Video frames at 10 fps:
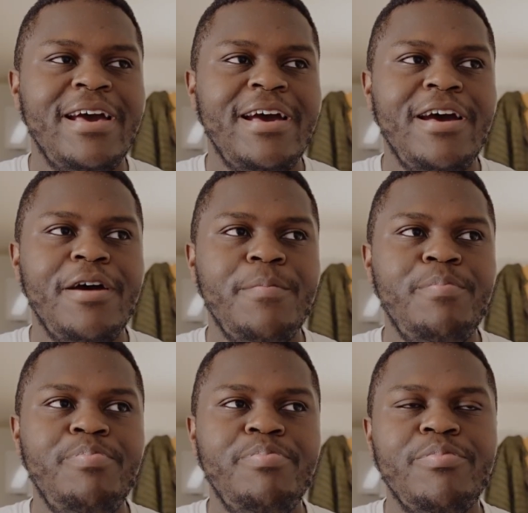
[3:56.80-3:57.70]

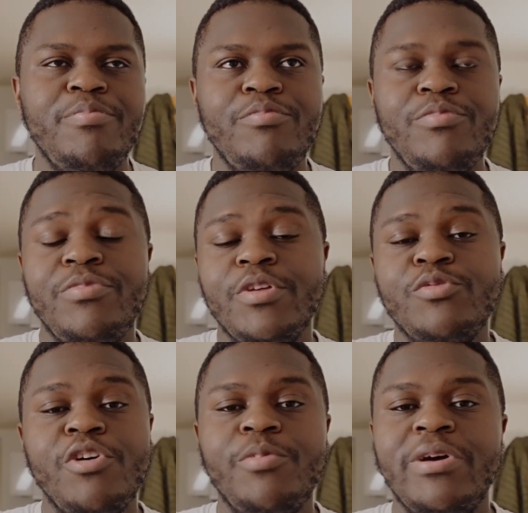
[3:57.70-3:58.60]
the
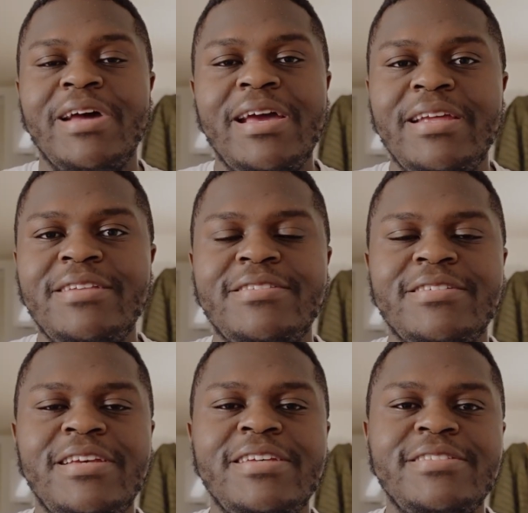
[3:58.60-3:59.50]
12.9 inch
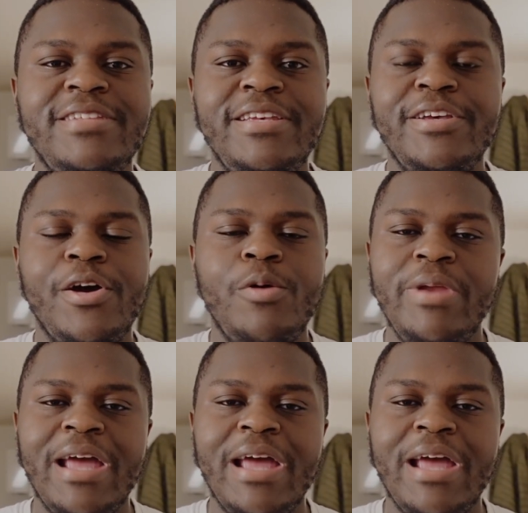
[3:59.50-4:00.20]
is the only